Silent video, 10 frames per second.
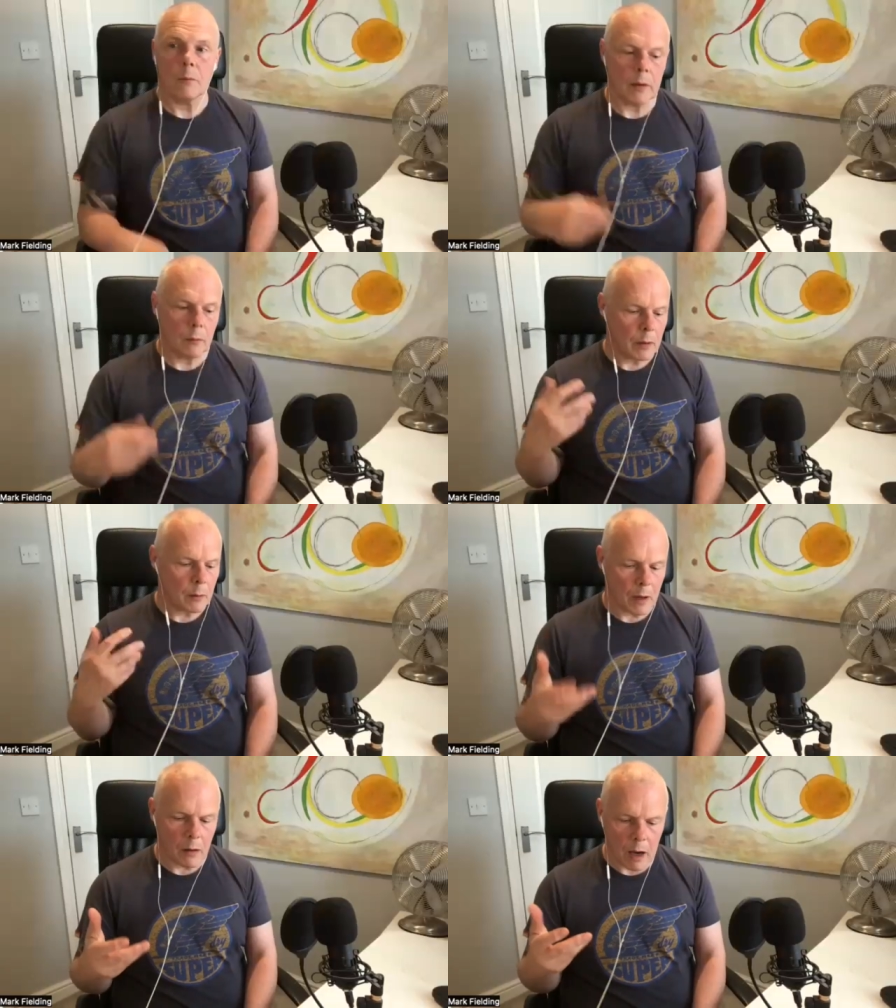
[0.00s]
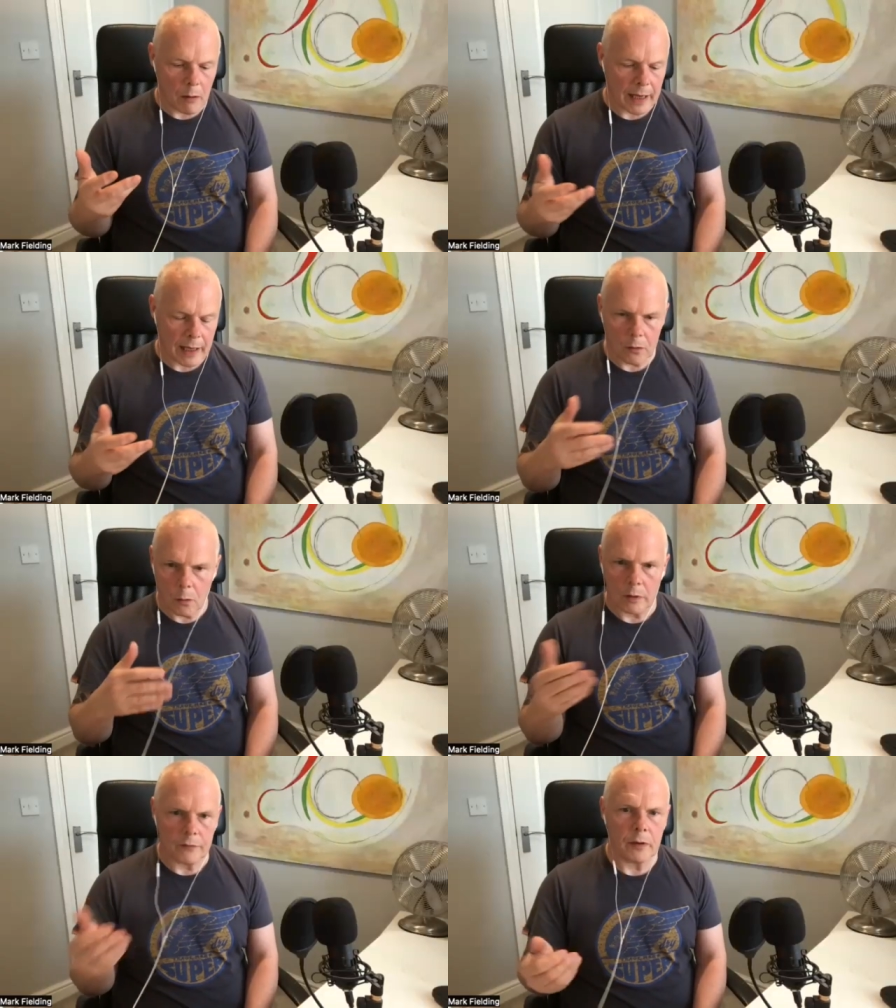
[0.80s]
we'll, we'll I'll, I'll, get
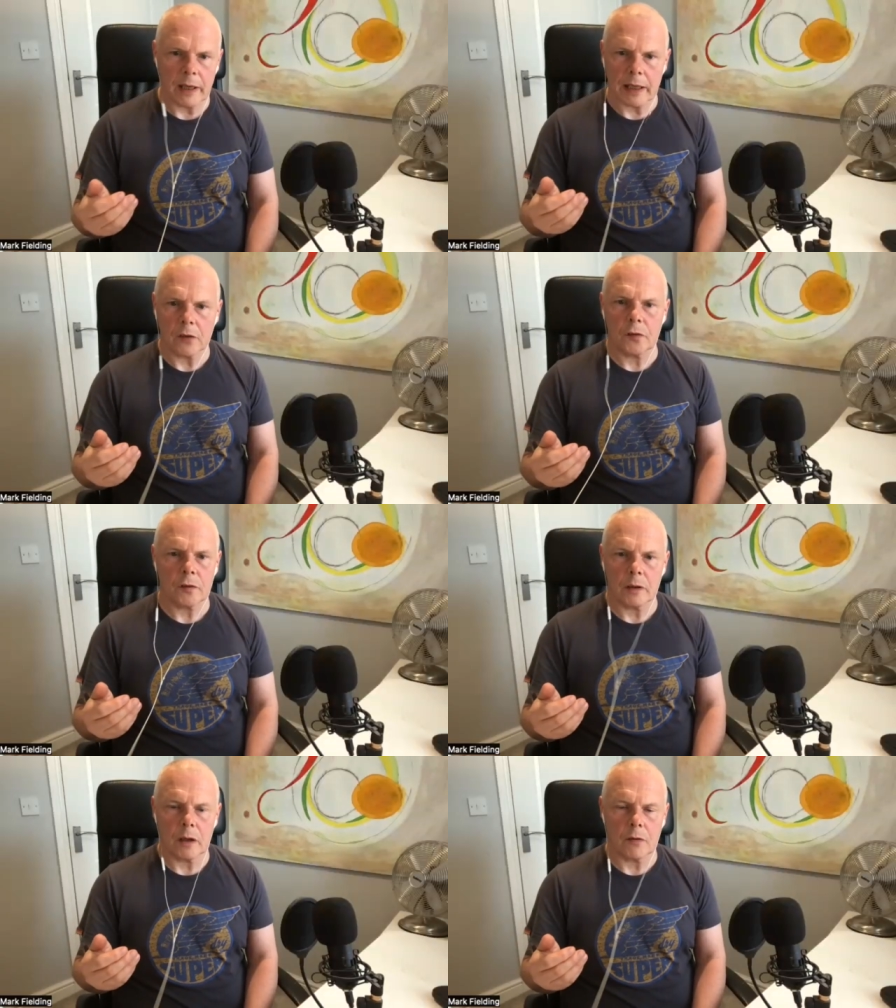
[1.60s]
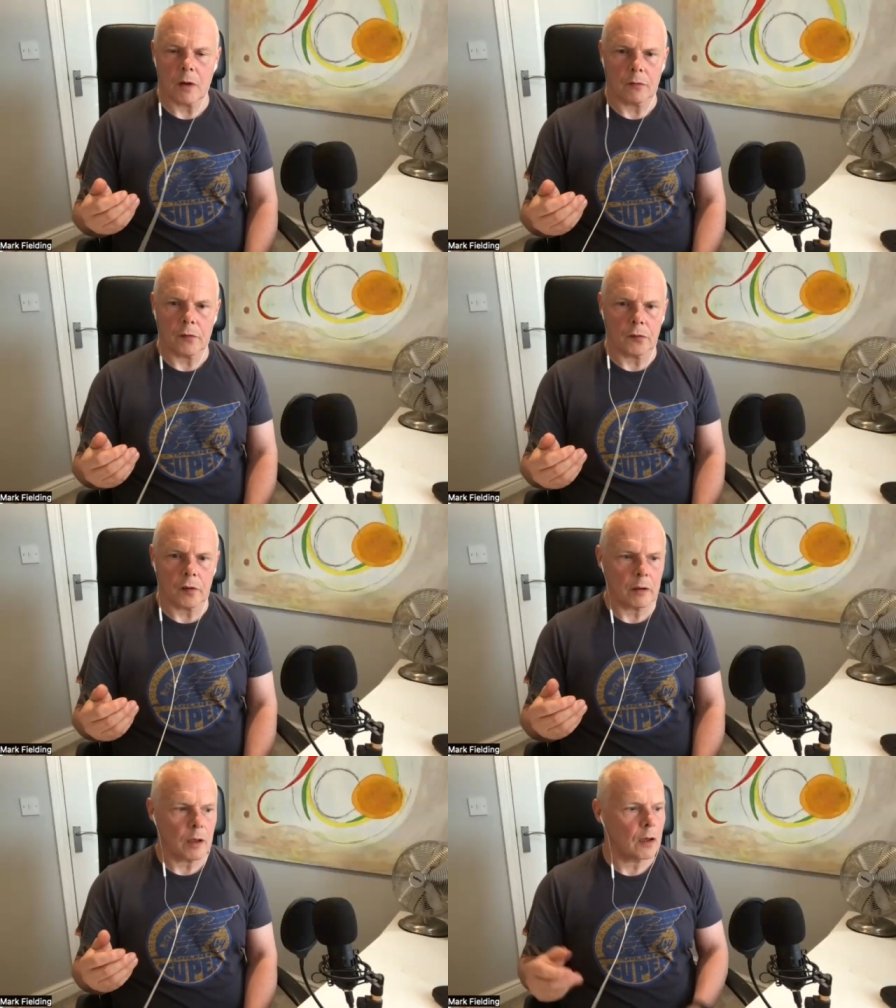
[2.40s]
all of your links after the
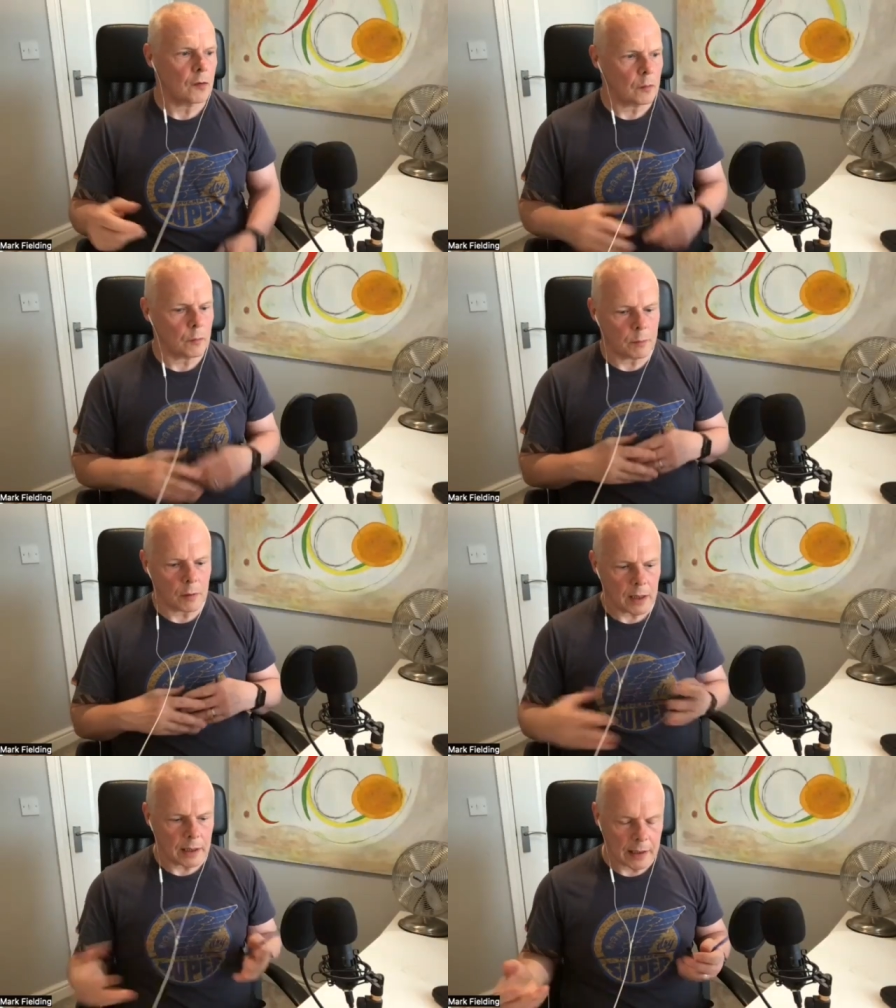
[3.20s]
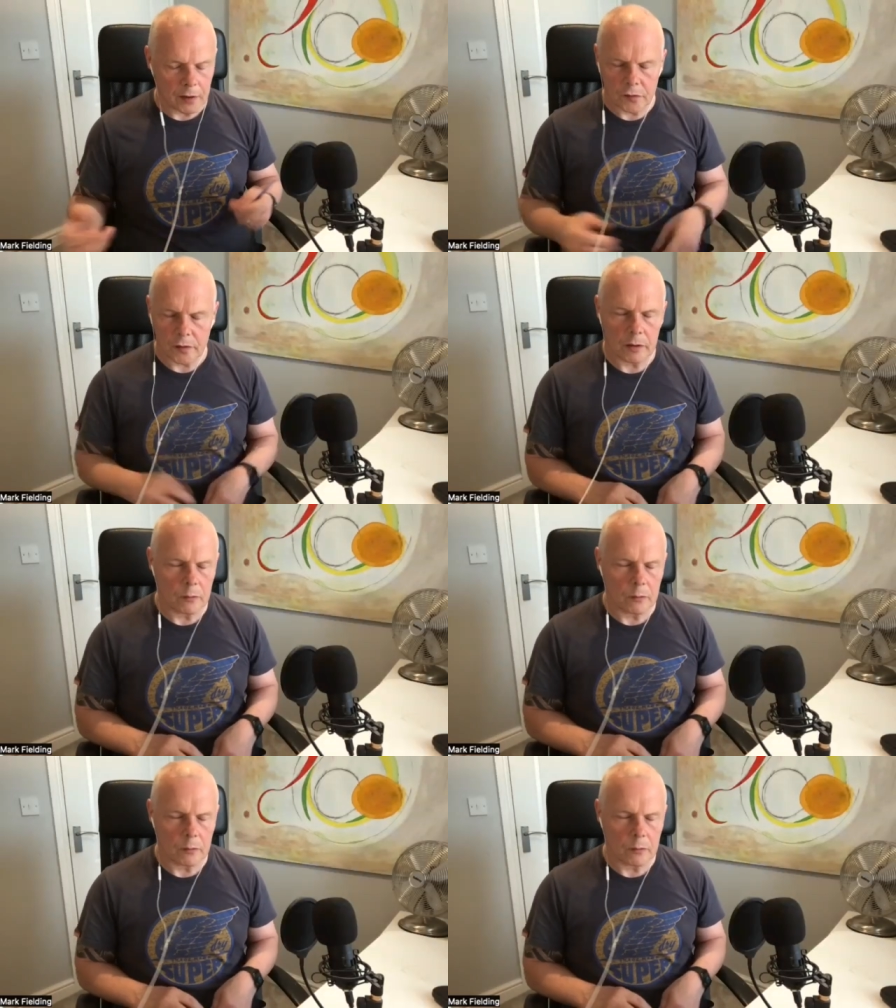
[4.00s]
show, Carlos, and we'll put our links,